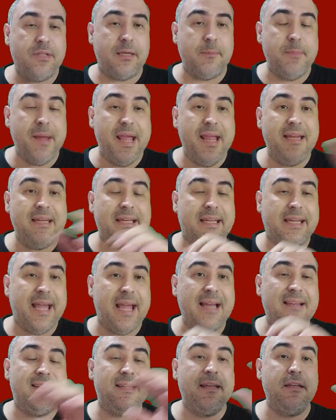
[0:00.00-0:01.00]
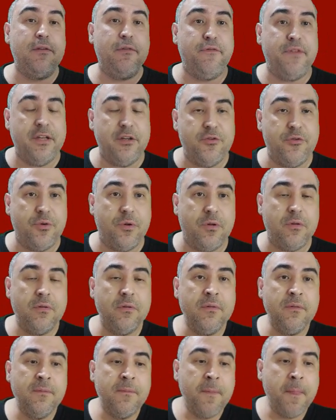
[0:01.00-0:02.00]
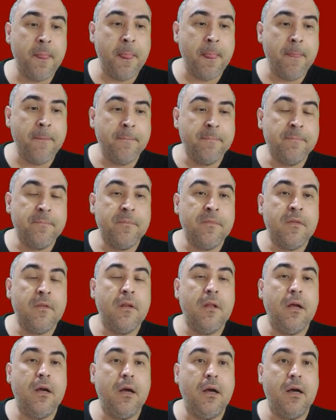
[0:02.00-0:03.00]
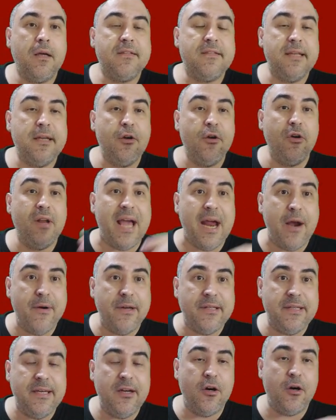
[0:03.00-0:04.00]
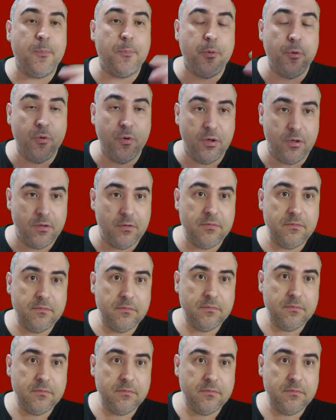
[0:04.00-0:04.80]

that may indicate individual, singularity, or plural.